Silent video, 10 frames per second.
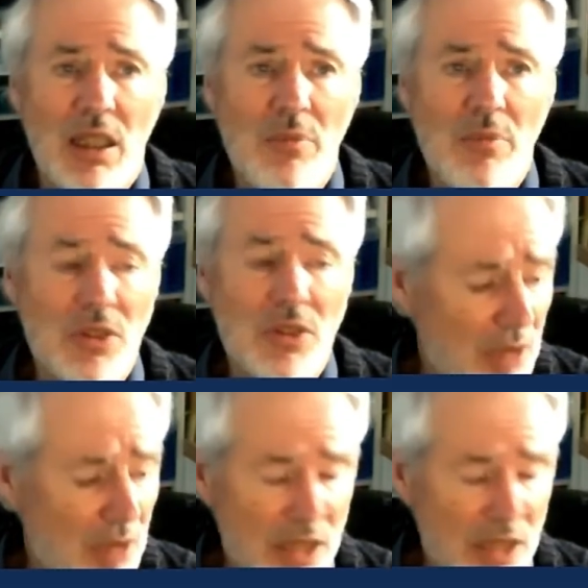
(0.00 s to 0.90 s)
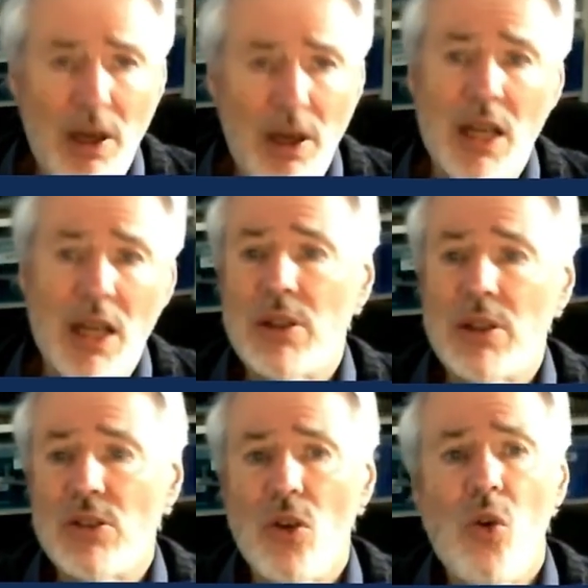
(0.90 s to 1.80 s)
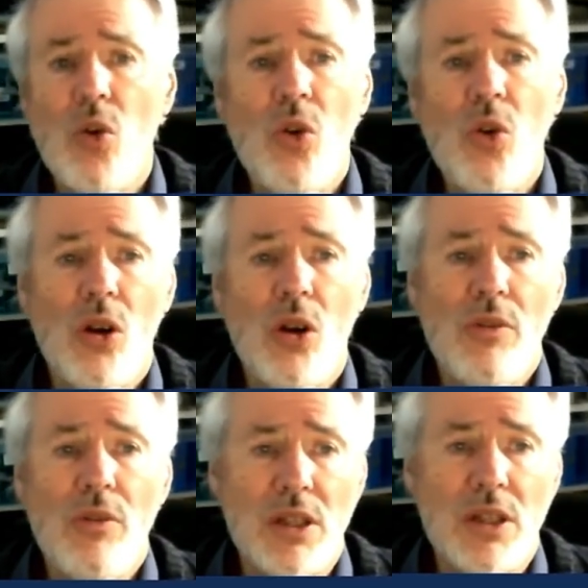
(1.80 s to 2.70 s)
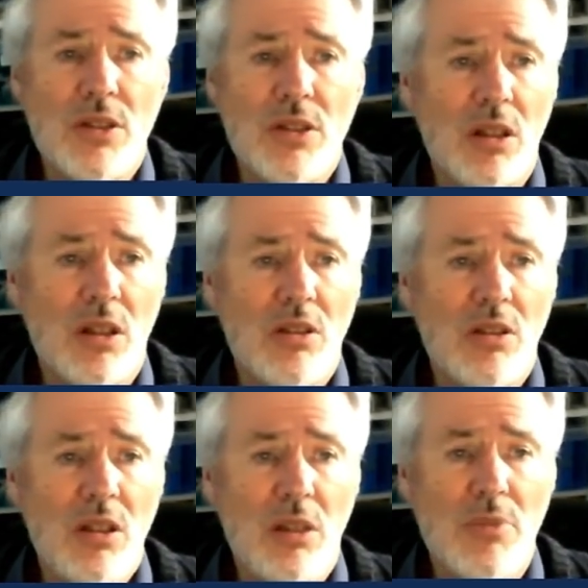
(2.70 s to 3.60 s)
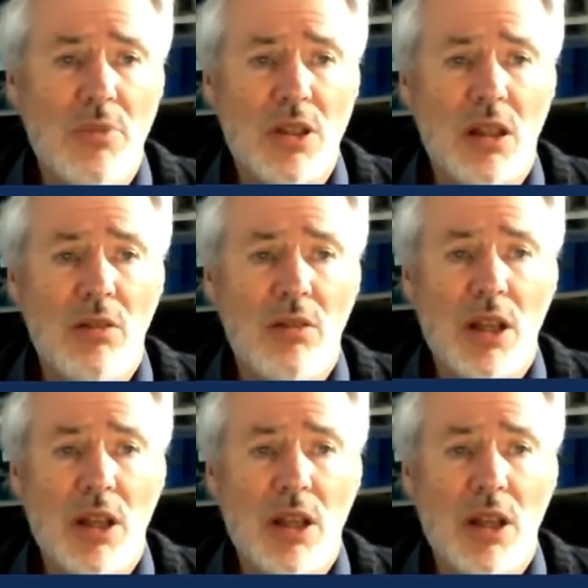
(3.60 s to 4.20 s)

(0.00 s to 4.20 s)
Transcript: So I'm really surprised, because all of these terms are rather